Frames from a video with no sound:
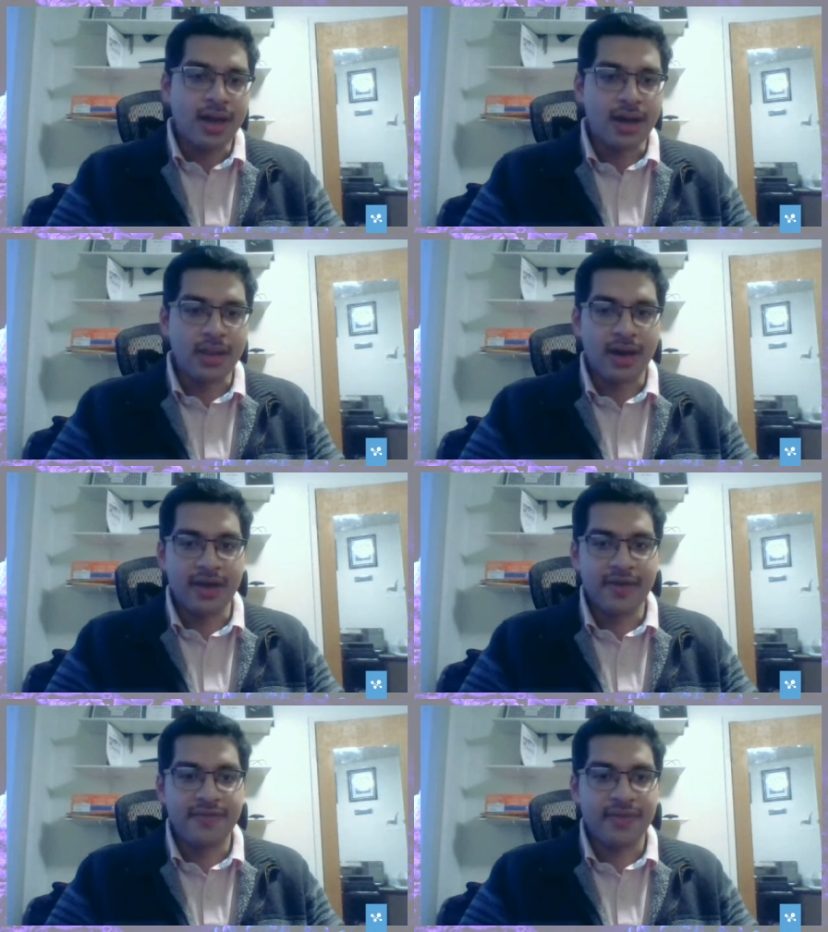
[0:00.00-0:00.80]
a lot
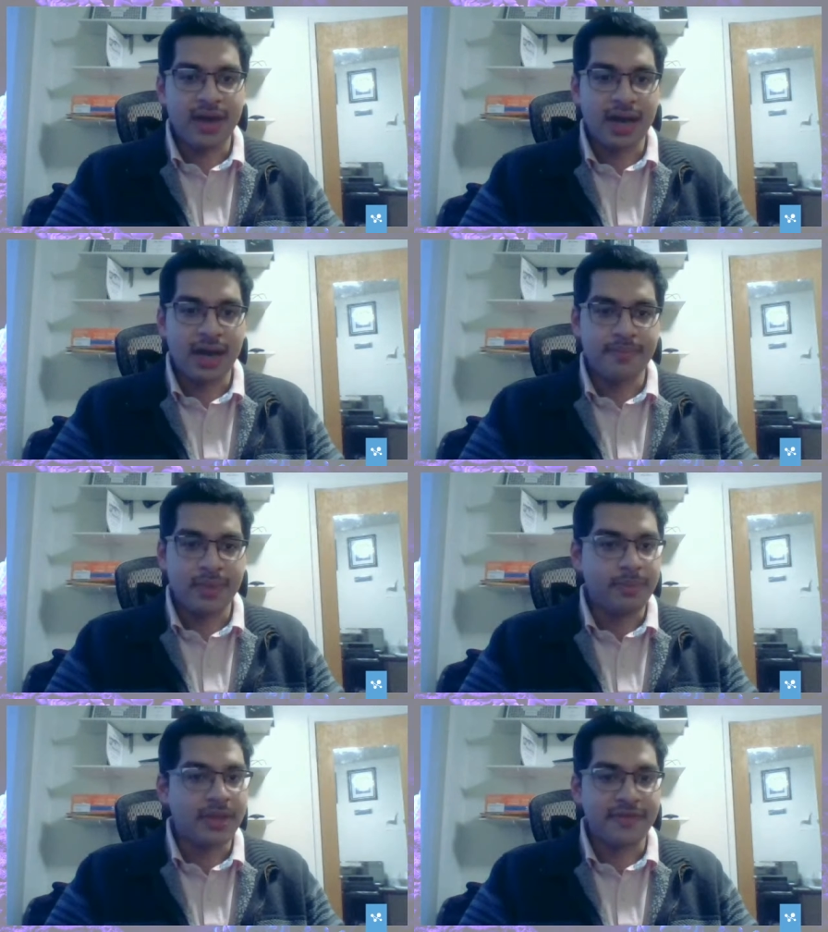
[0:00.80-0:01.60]
of
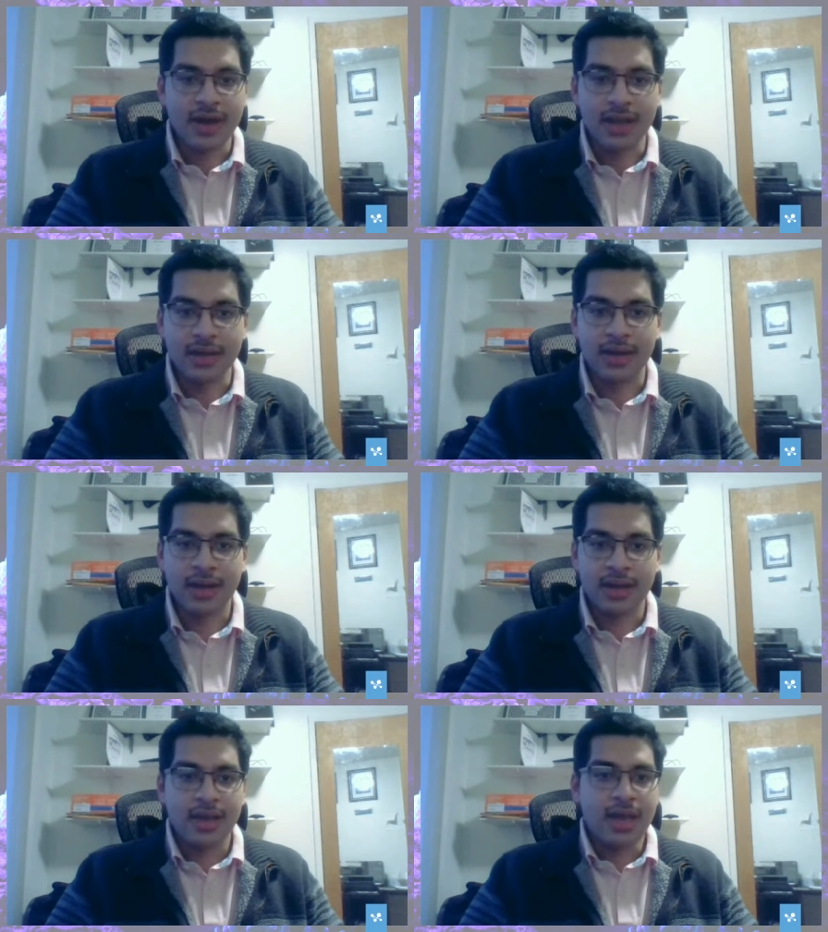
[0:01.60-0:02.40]
people of
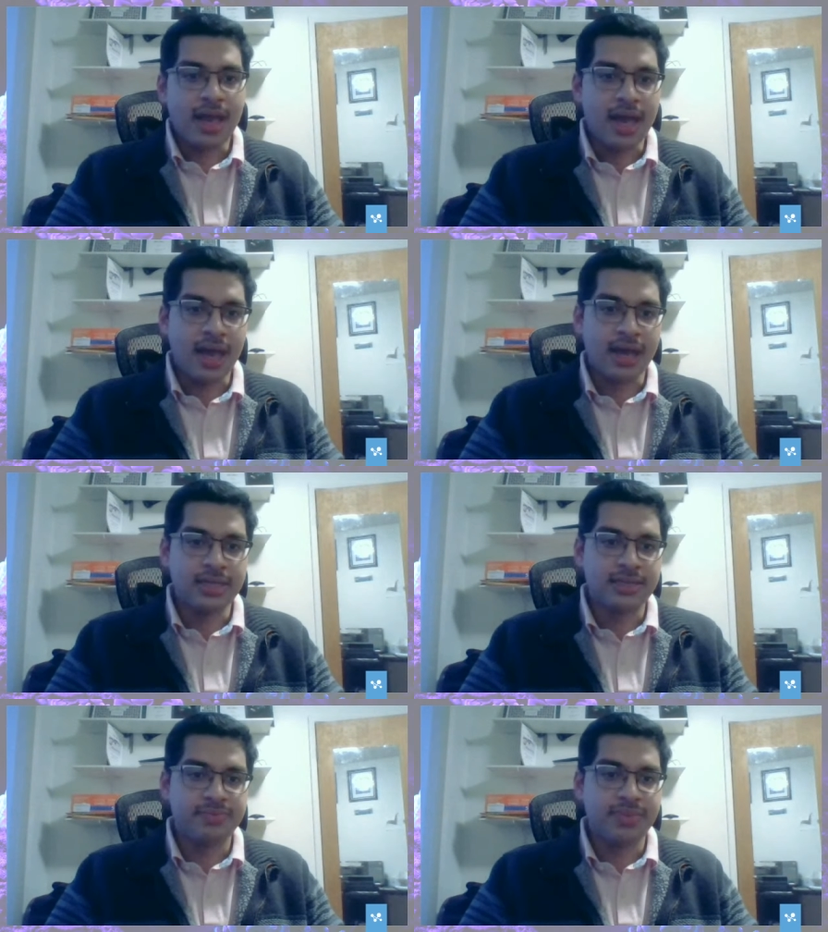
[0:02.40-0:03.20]
color
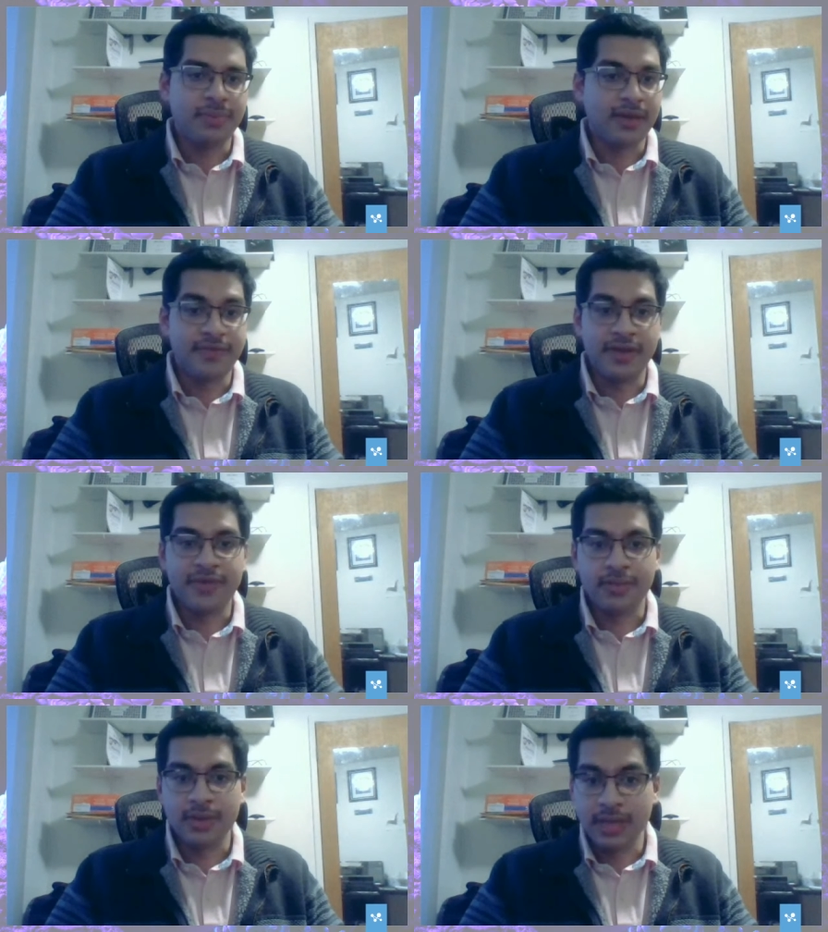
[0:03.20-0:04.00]
and people of
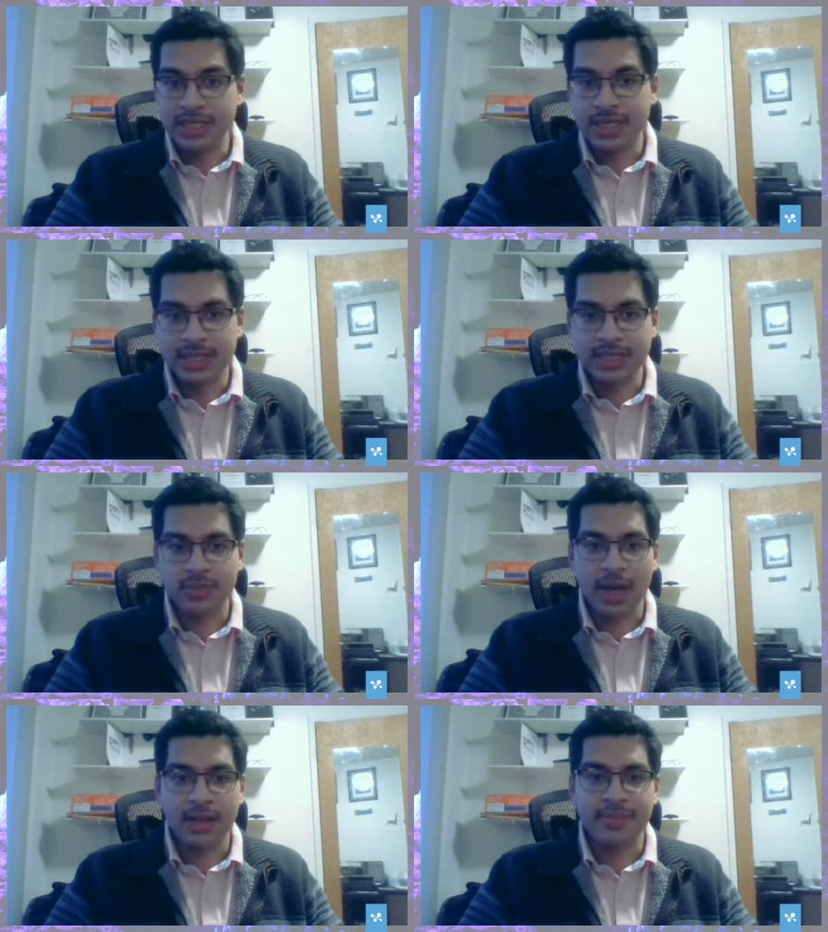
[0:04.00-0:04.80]
different religions as
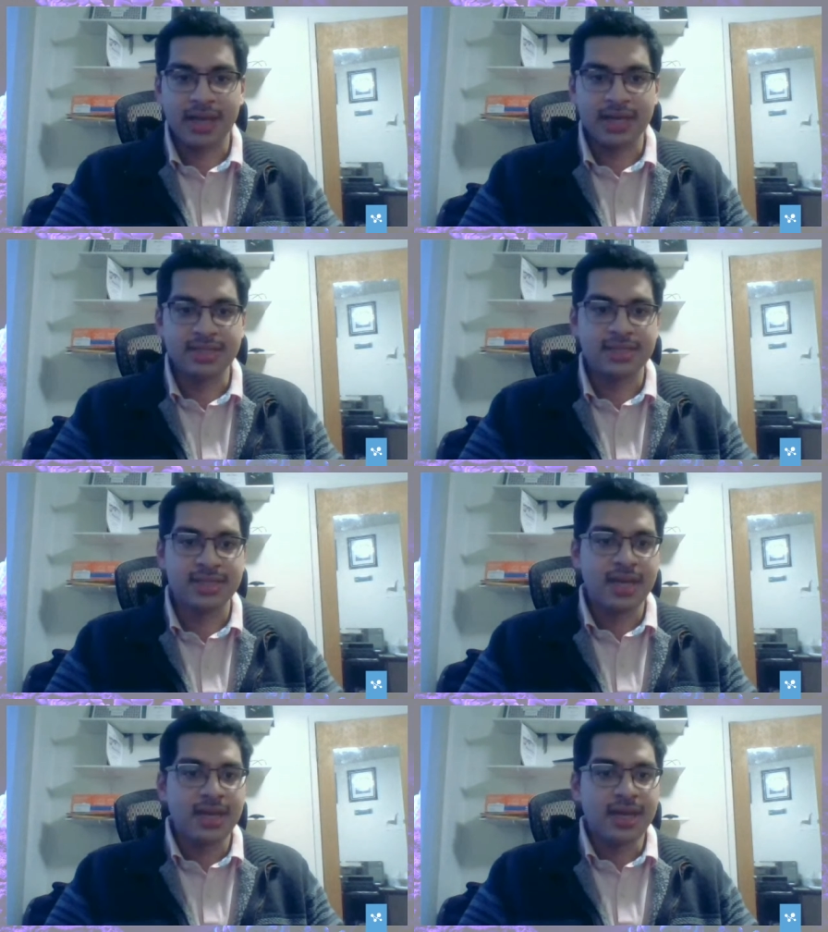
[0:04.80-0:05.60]
well, because